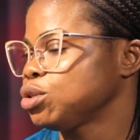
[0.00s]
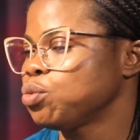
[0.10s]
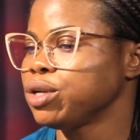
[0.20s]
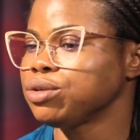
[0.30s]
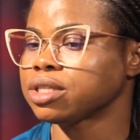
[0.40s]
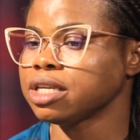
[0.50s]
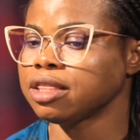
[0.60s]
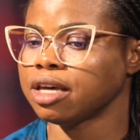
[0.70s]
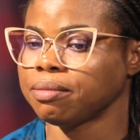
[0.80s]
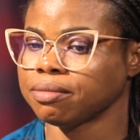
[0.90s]
So when you
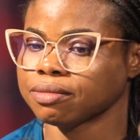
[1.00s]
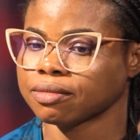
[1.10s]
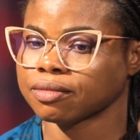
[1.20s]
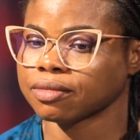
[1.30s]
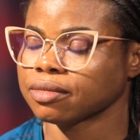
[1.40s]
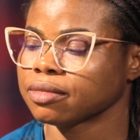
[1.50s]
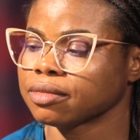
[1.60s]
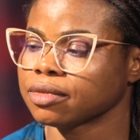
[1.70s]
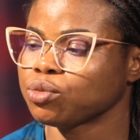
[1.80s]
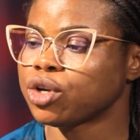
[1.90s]
see them,
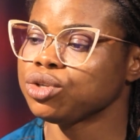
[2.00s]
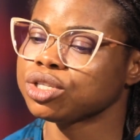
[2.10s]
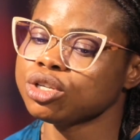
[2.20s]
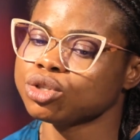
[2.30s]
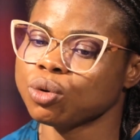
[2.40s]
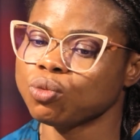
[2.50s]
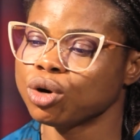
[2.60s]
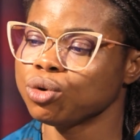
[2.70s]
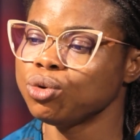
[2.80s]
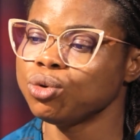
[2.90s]
when you see
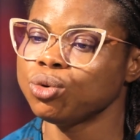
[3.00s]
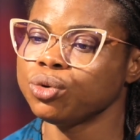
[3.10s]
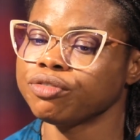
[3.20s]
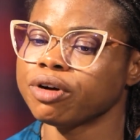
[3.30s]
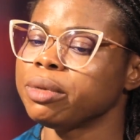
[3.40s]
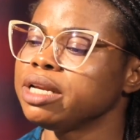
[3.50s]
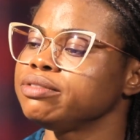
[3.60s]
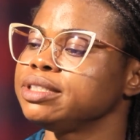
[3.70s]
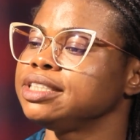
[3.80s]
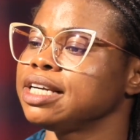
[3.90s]
someone who the
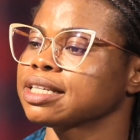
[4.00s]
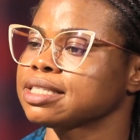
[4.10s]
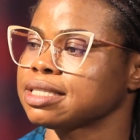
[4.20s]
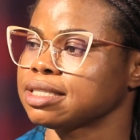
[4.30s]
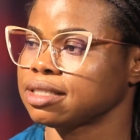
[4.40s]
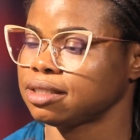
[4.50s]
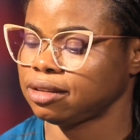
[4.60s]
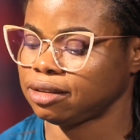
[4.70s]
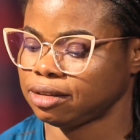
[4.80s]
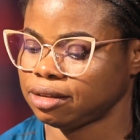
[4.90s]
family rejects
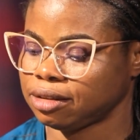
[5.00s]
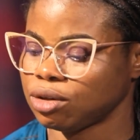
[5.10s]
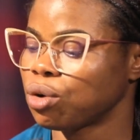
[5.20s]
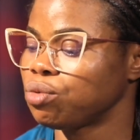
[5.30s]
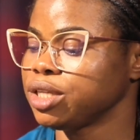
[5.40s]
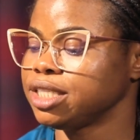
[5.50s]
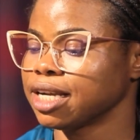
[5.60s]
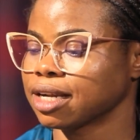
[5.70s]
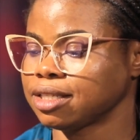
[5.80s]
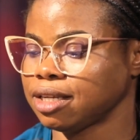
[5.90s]
or
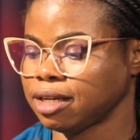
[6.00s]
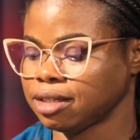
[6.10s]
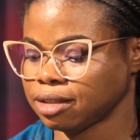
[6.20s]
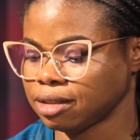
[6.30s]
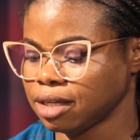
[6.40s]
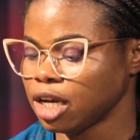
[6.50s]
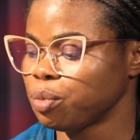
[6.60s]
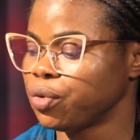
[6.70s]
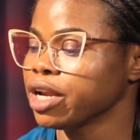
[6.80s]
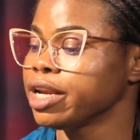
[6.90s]
rejected,
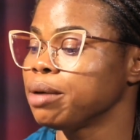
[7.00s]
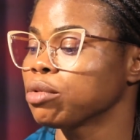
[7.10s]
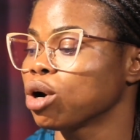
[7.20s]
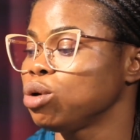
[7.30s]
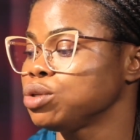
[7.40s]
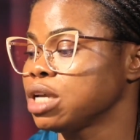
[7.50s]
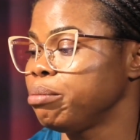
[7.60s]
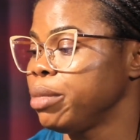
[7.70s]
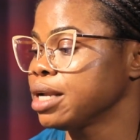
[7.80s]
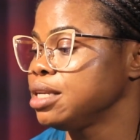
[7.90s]
bring them close
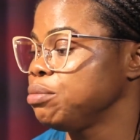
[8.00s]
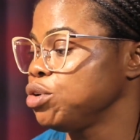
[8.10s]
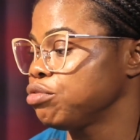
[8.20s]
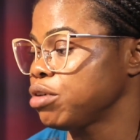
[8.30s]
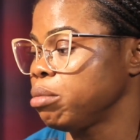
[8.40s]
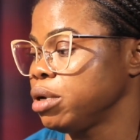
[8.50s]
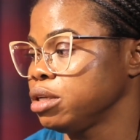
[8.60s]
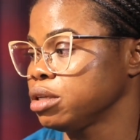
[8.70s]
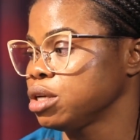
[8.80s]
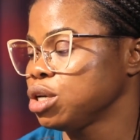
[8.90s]
and make them your
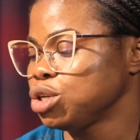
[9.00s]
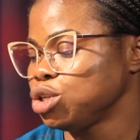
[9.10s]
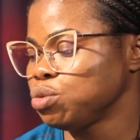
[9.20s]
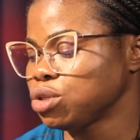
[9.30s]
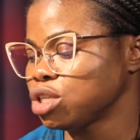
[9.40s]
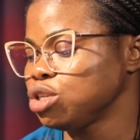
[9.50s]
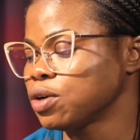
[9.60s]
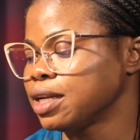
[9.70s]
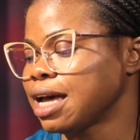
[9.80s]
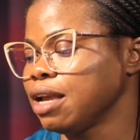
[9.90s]
family. You will see
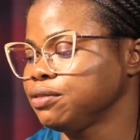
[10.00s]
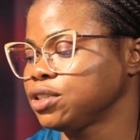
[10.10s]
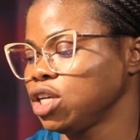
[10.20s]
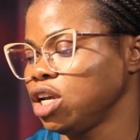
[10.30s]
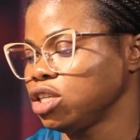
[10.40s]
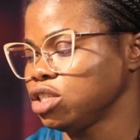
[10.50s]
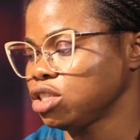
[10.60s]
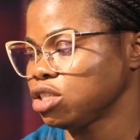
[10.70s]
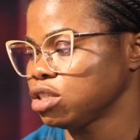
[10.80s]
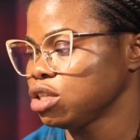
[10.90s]
your life
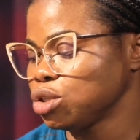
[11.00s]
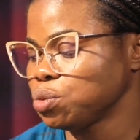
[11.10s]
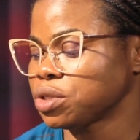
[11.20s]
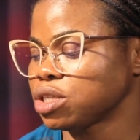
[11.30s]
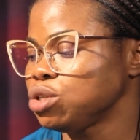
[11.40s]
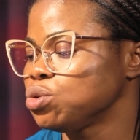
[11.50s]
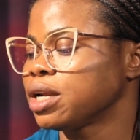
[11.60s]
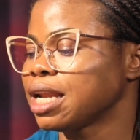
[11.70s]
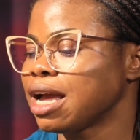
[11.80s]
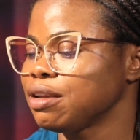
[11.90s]
change. You will see
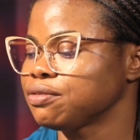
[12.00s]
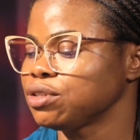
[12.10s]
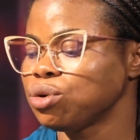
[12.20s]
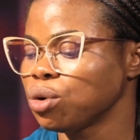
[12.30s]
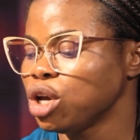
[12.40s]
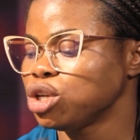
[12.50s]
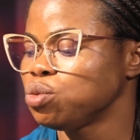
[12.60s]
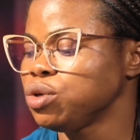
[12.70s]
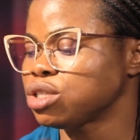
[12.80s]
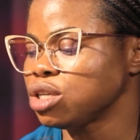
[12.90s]
your life,
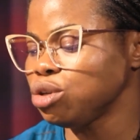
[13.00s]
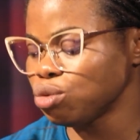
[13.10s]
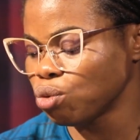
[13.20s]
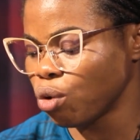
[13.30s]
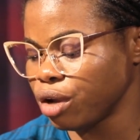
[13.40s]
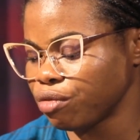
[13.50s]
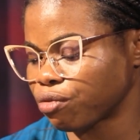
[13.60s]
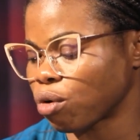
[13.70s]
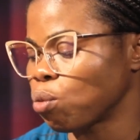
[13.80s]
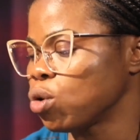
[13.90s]
you will see you
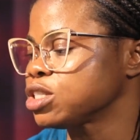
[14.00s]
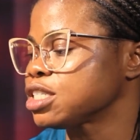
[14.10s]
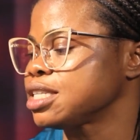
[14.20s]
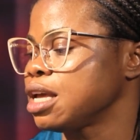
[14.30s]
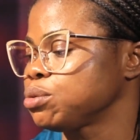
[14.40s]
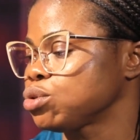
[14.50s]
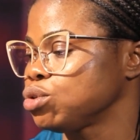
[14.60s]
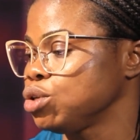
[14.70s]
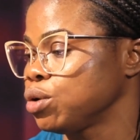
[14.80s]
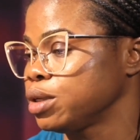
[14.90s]
going from one step
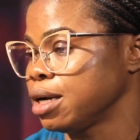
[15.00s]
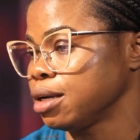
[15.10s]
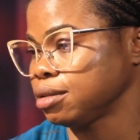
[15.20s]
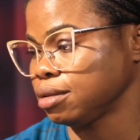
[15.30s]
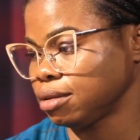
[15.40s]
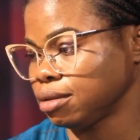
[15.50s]
to the other.